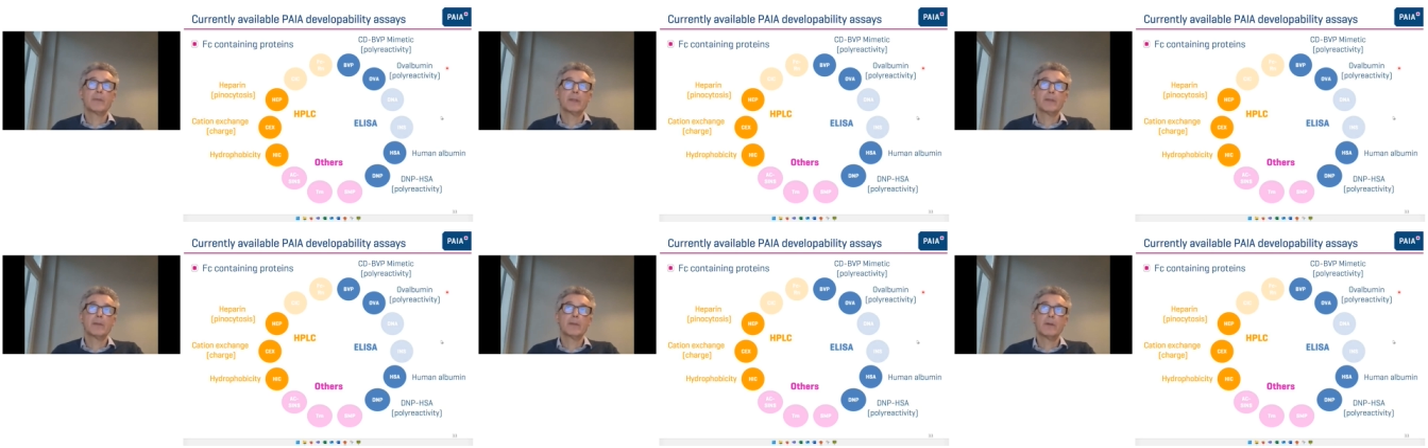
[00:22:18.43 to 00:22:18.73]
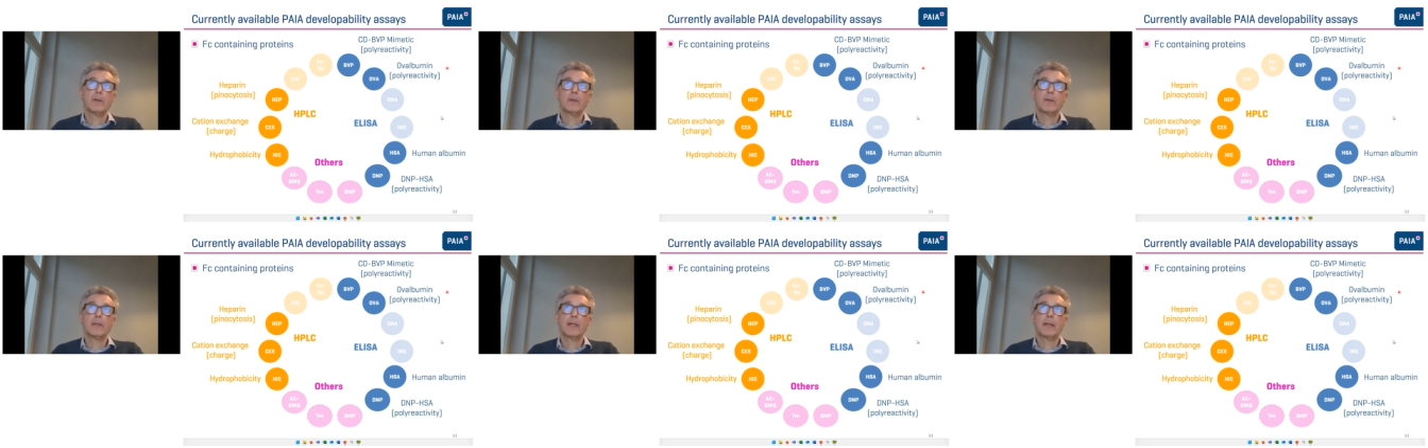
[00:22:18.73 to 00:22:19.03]
to
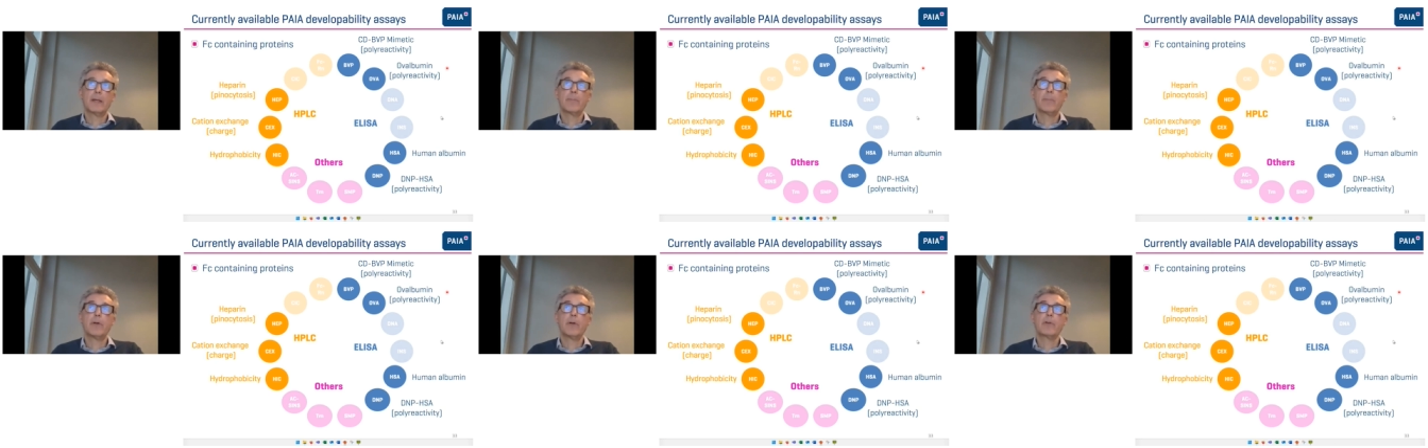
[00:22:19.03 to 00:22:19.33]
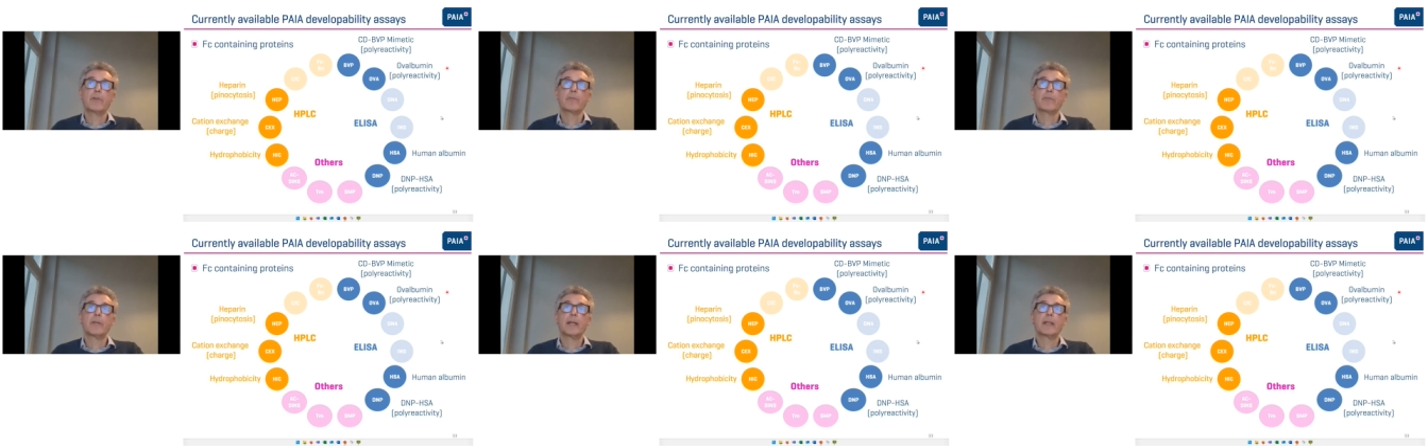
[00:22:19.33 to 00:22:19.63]
look at
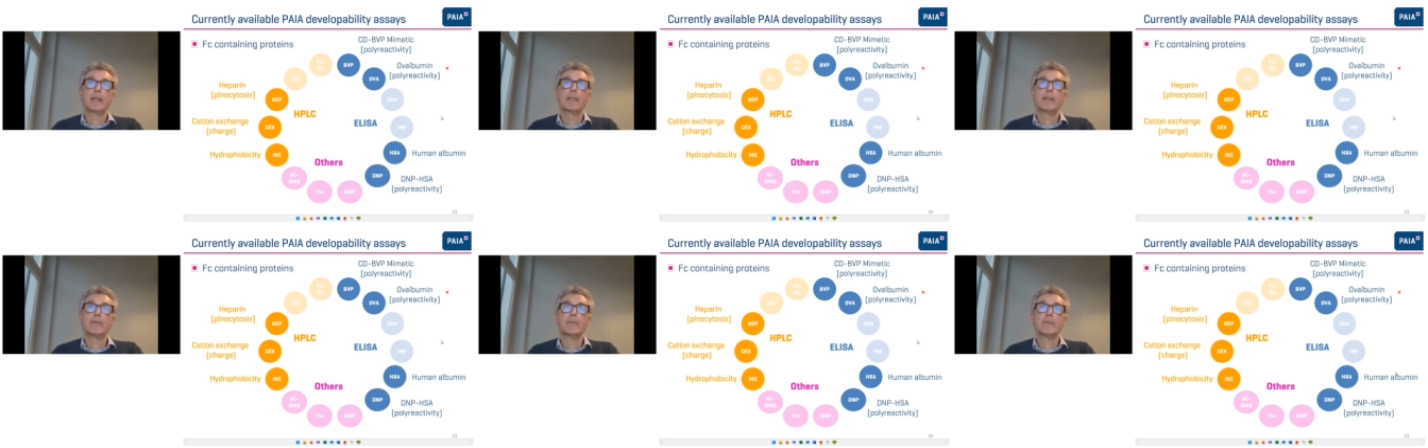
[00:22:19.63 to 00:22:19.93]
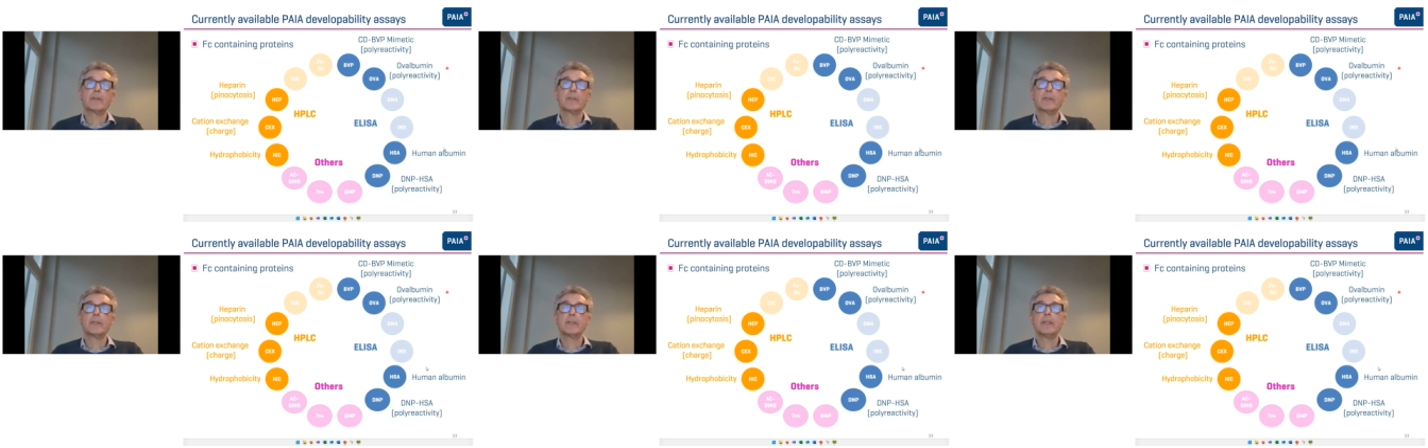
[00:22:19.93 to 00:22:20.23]

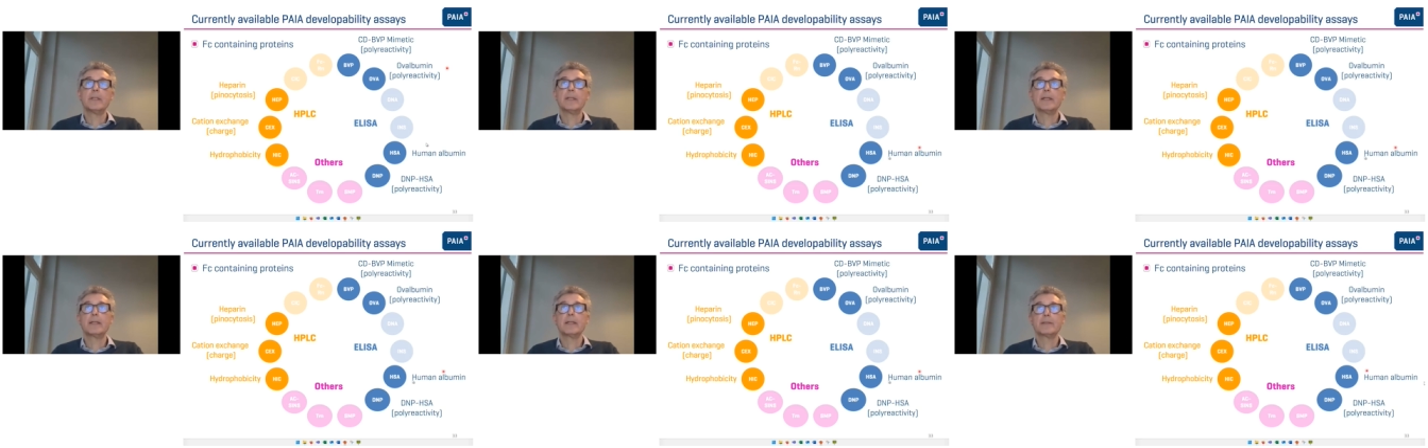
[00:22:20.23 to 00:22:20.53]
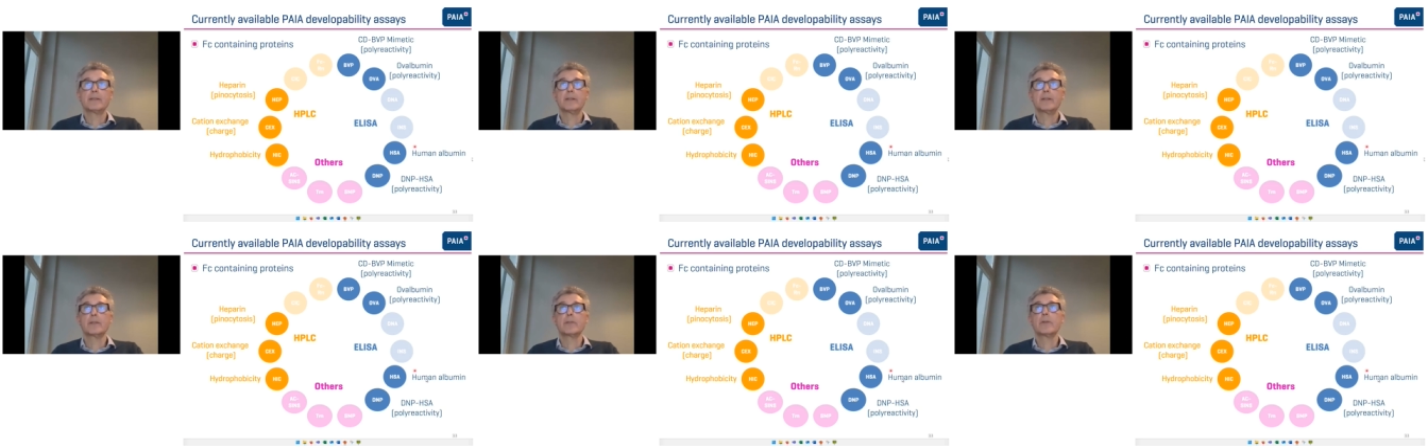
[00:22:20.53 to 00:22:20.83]
polyreactivity as
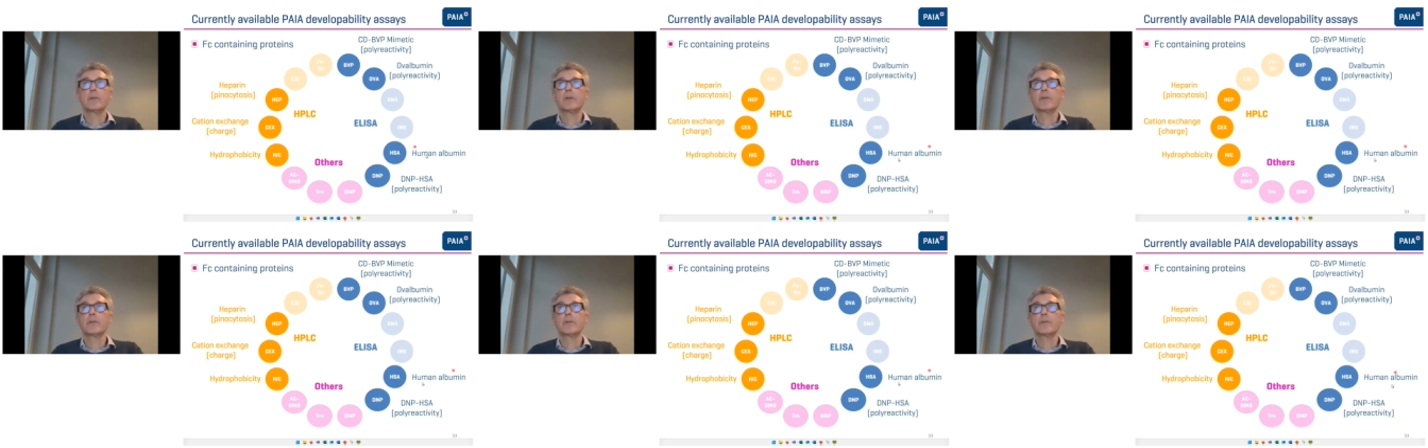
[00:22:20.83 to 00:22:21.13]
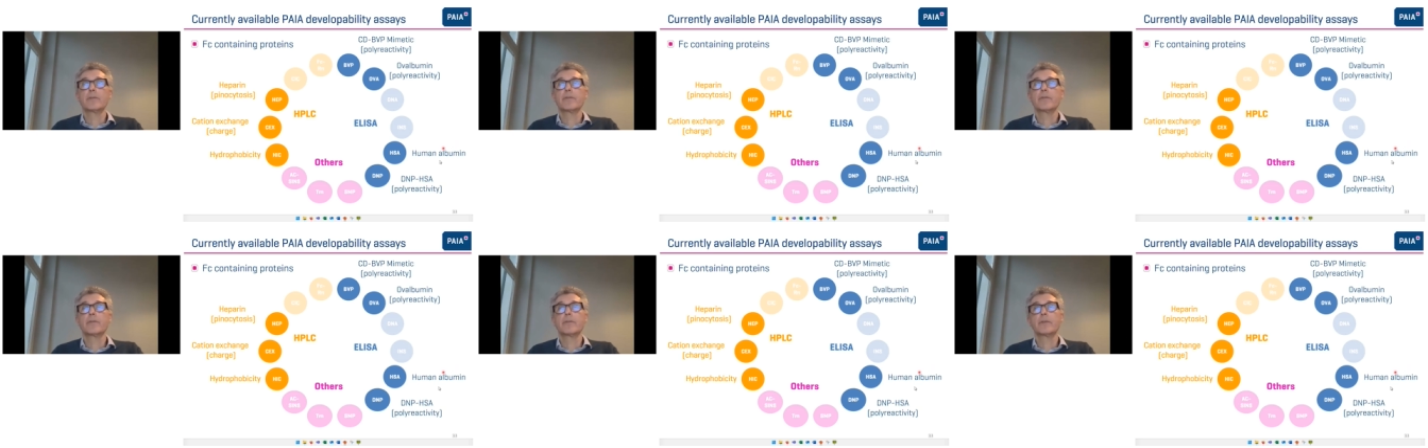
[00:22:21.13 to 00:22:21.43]
an alternative